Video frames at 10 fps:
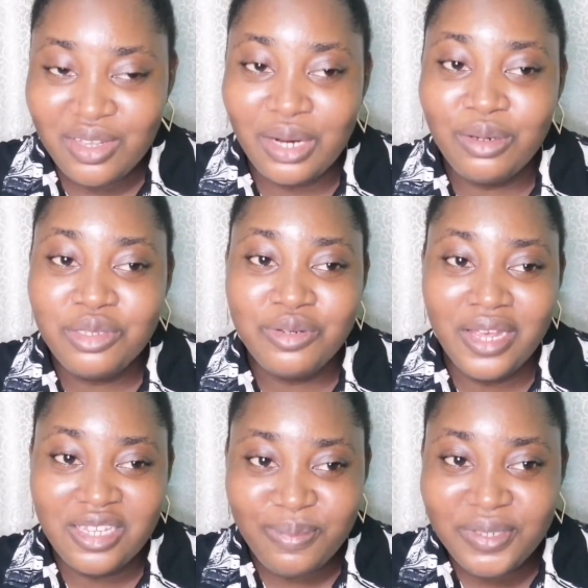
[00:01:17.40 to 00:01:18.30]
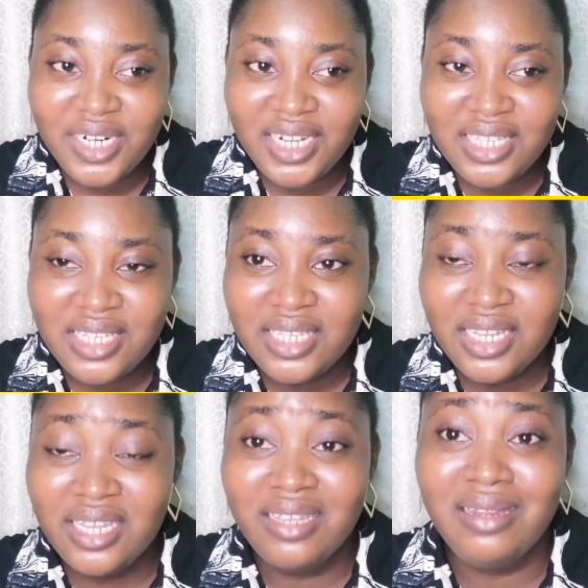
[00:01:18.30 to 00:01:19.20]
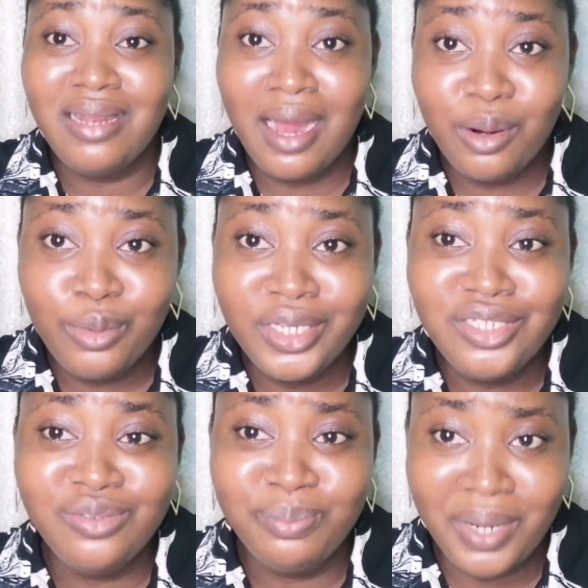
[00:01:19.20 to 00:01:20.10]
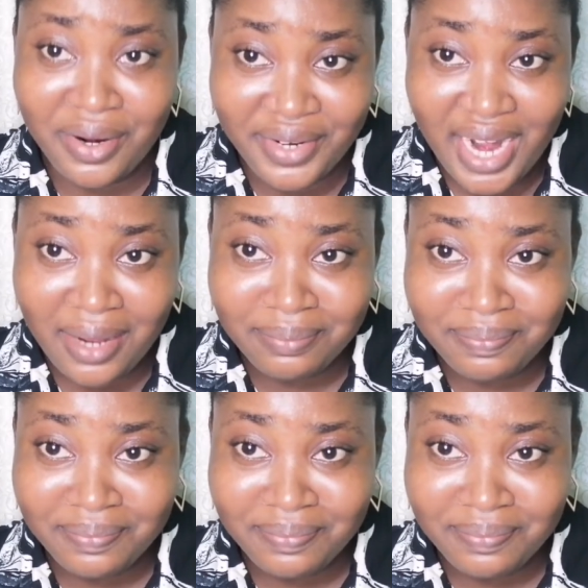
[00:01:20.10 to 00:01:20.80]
you're going to experience language barrier,